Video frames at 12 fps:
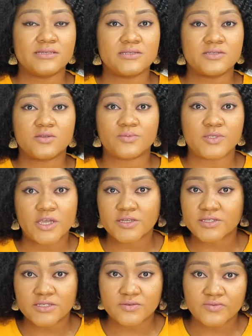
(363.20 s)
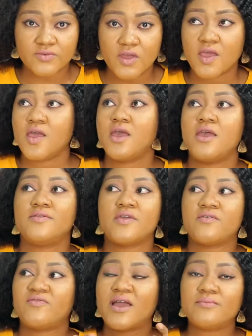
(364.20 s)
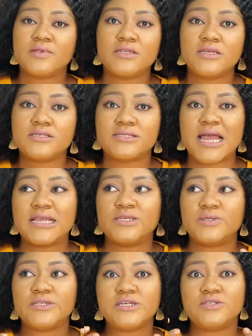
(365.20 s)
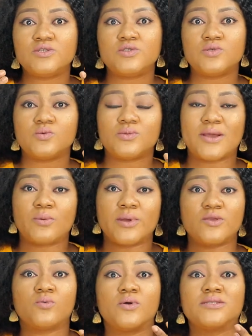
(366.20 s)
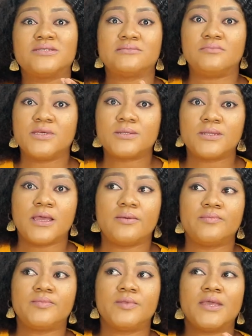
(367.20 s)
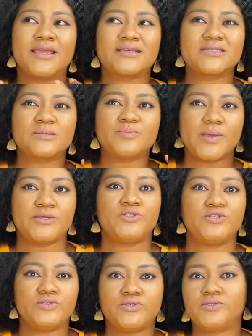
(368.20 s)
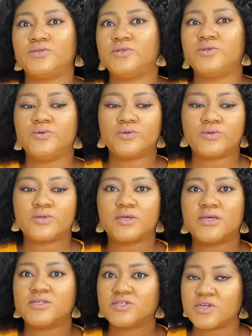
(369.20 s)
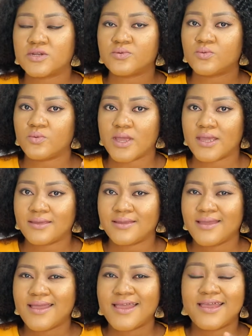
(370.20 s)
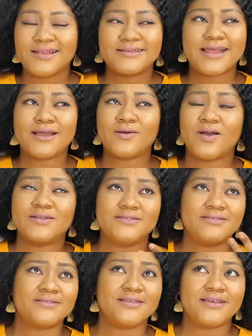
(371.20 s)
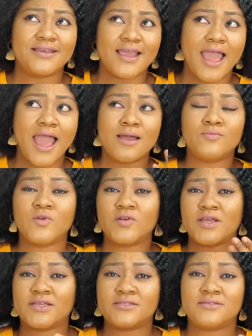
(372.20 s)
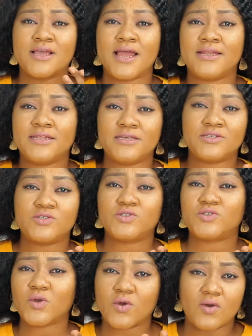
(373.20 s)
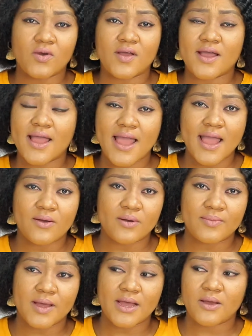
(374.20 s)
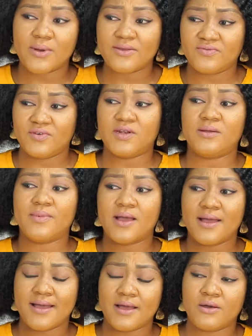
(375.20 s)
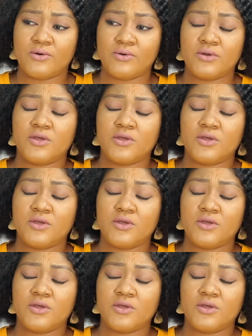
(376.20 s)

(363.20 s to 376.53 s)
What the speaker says: is subjective. There are families that you need to, that when you want to meet them, they expect you to look a certain way. Now, honestly, I'm not entirely sure how I feel about how